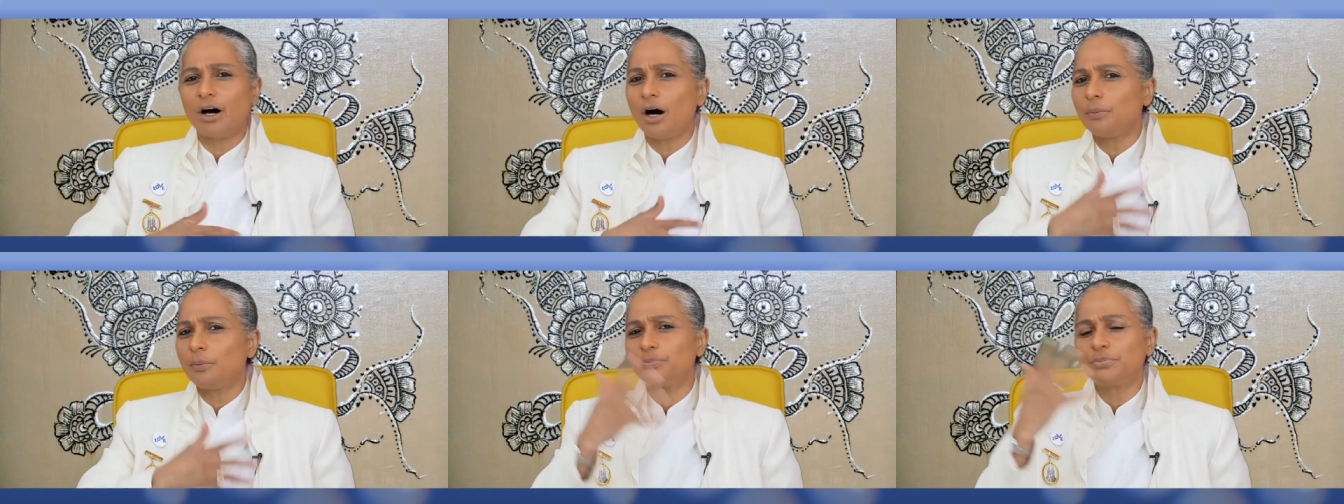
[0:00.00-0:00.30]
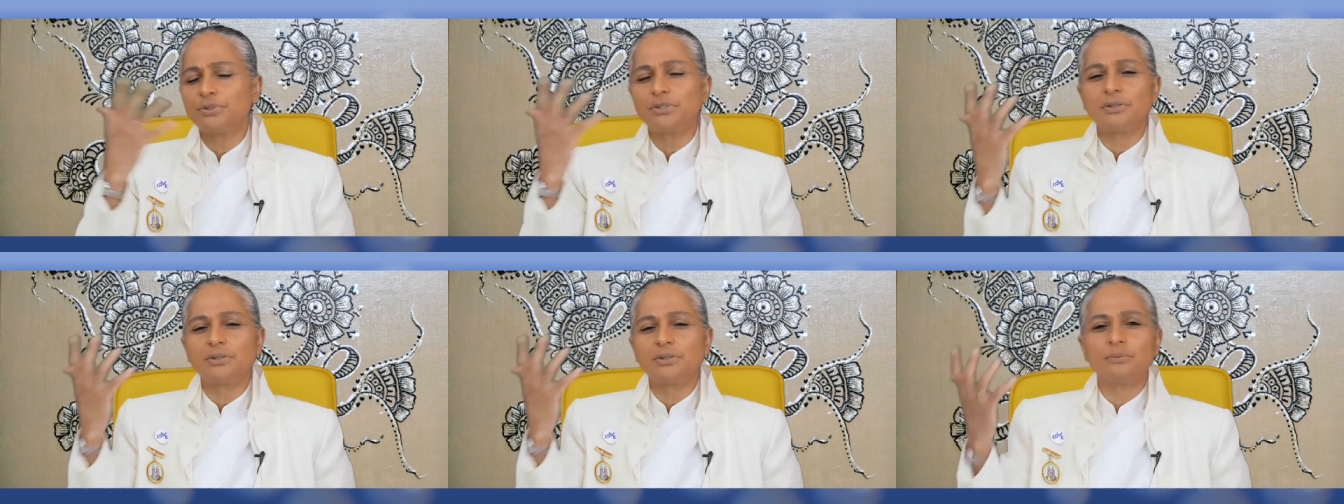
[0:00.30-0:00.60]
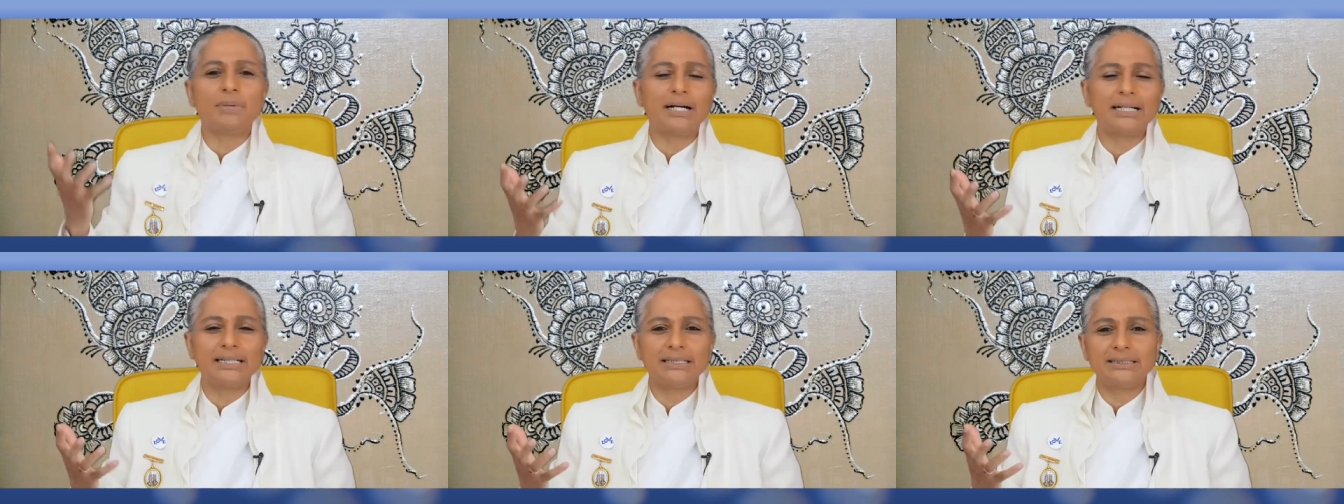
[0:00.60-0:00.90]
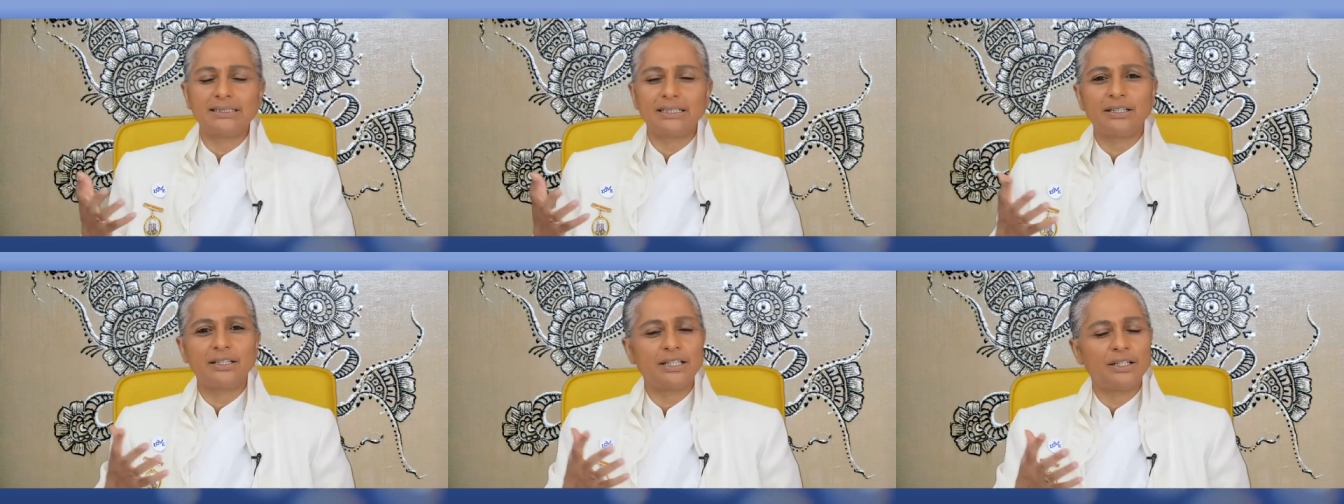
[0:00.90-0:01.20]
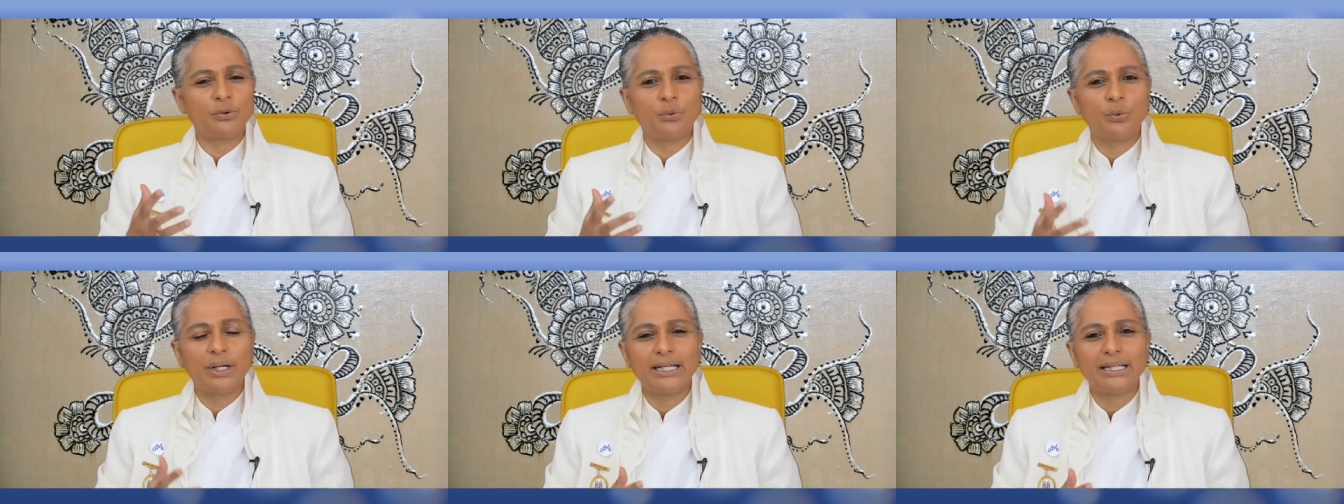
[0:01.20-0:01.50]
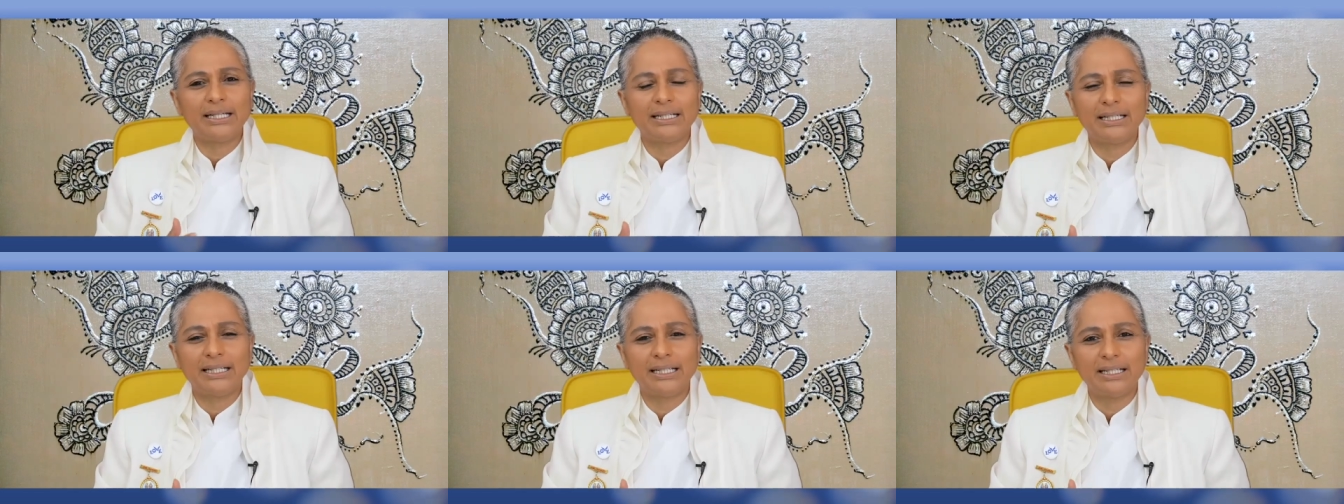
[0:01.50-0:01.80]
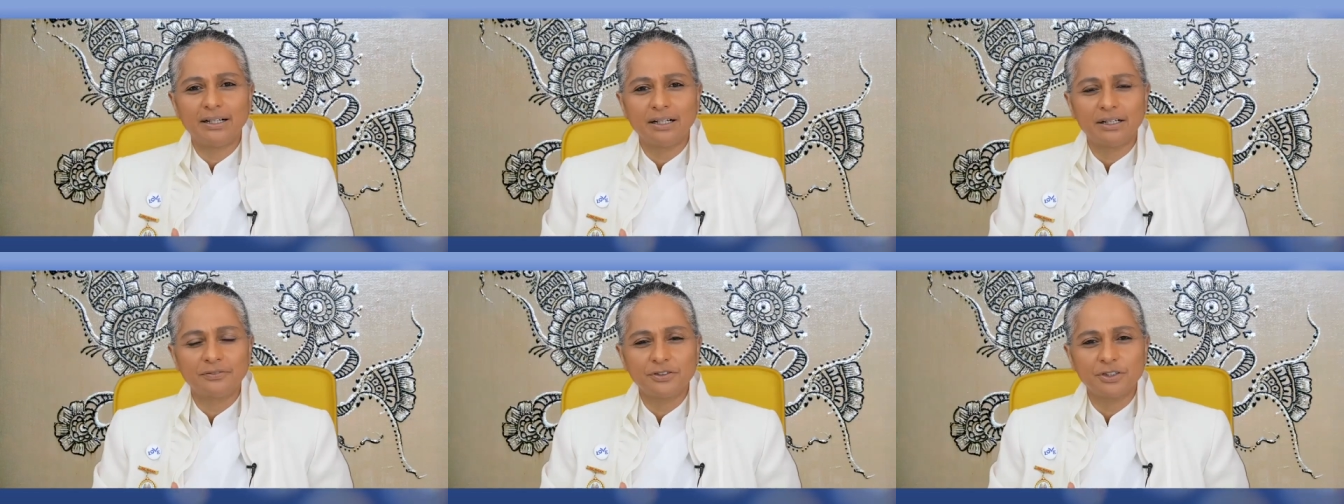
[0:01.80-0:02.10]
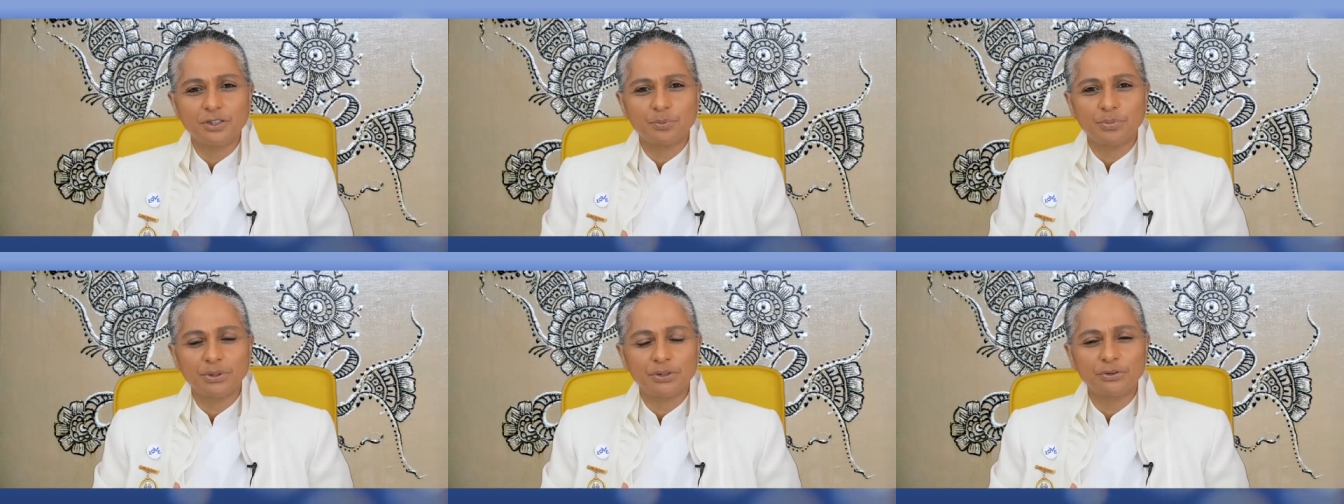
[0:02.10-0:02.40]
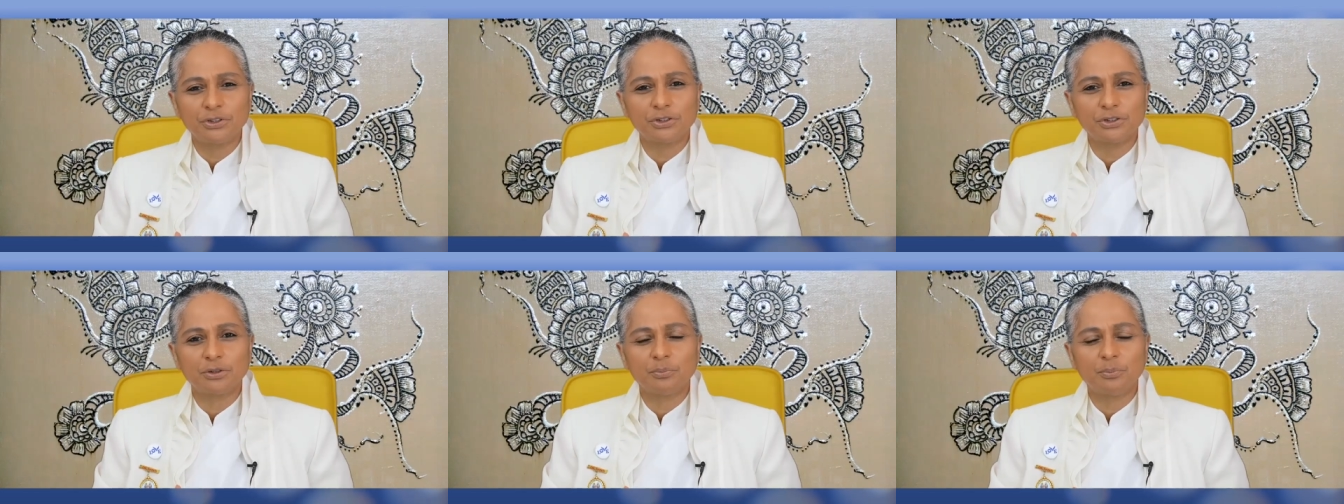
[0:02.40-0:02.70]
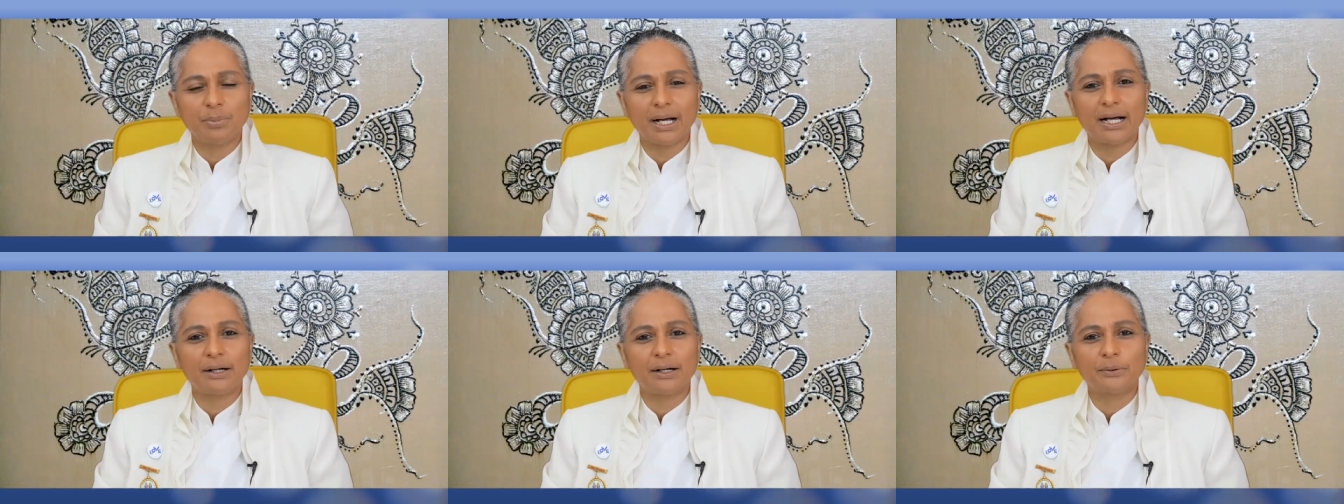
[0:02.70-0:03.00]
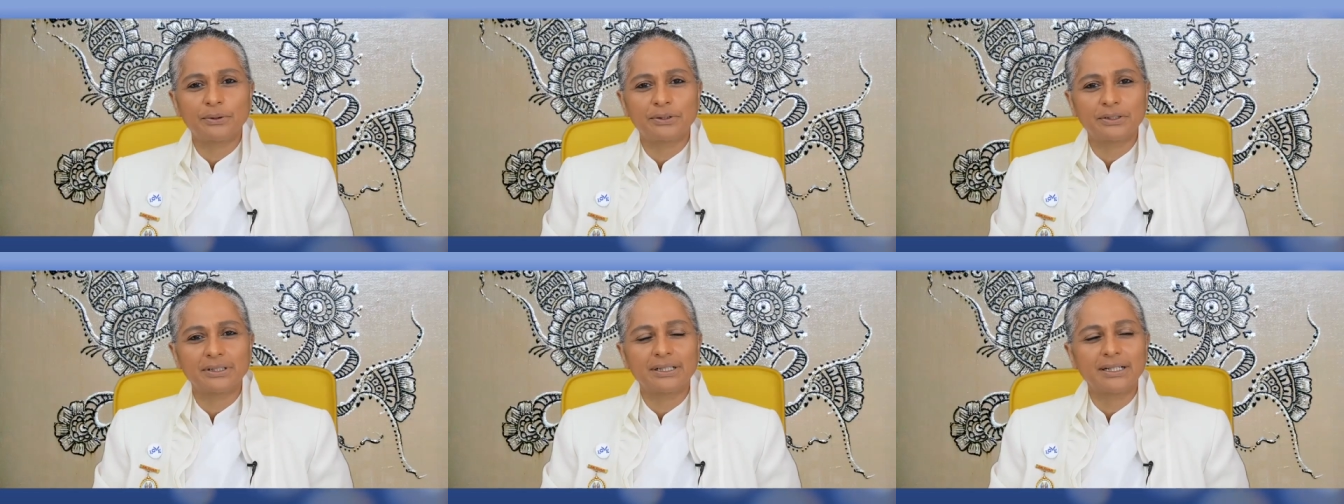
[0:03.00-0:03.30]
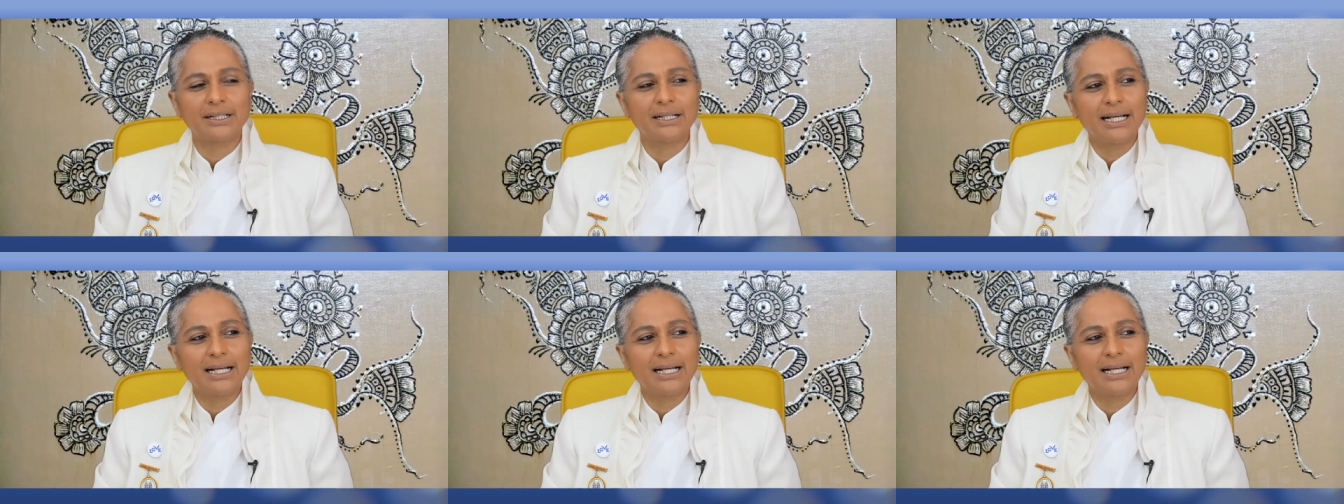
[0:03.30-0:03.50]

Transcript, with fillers: optimizing the awakening of spiritual power.